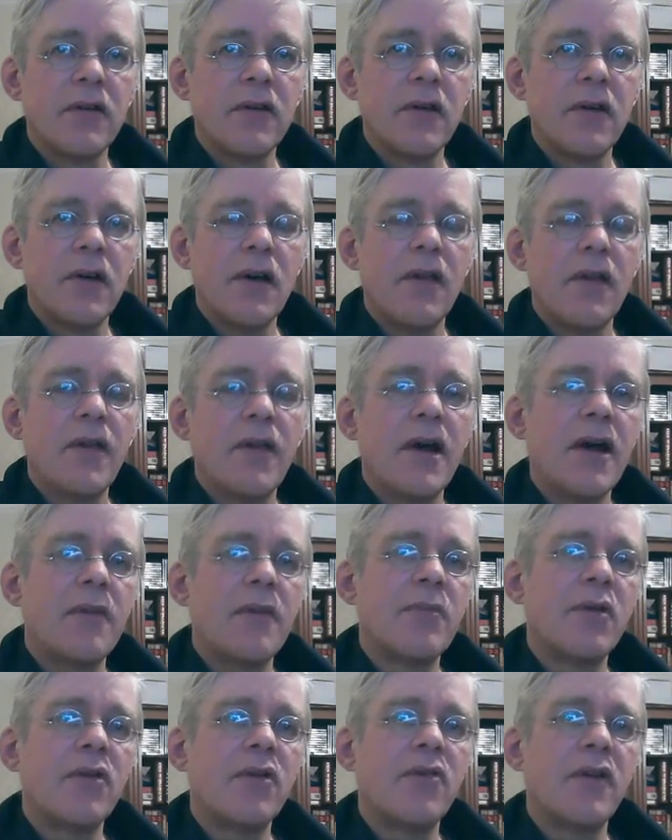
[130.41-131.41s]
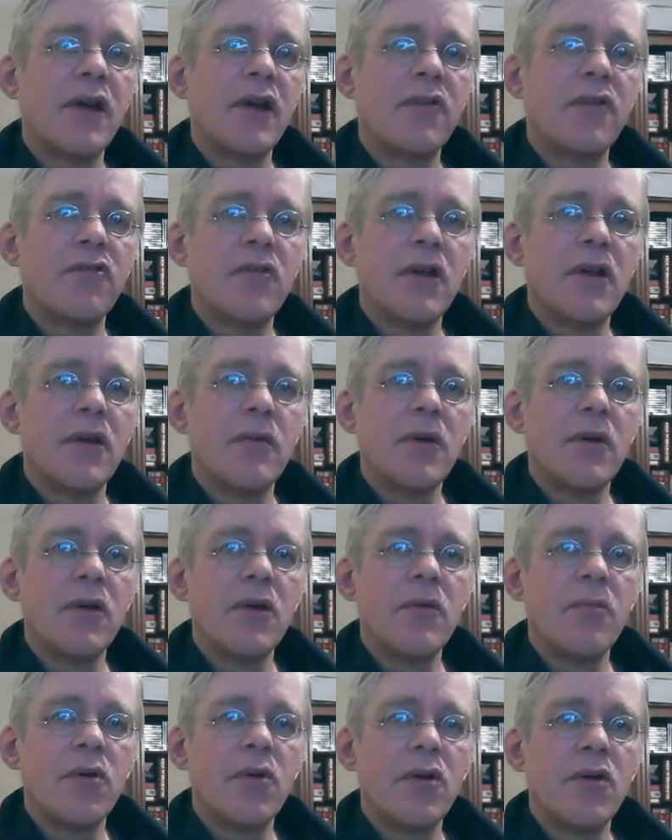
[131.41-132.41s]
And that happens naturally when you
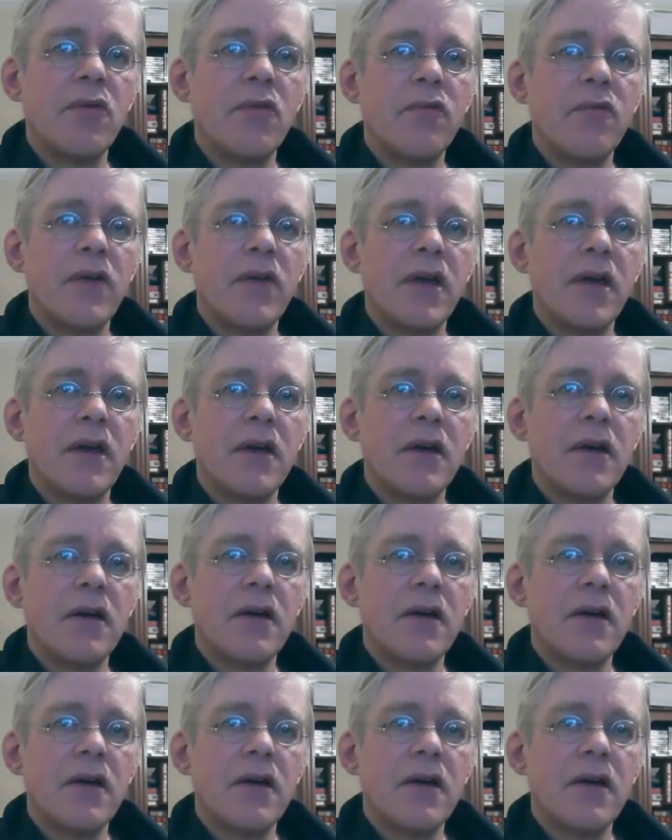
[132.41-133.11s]
put your finger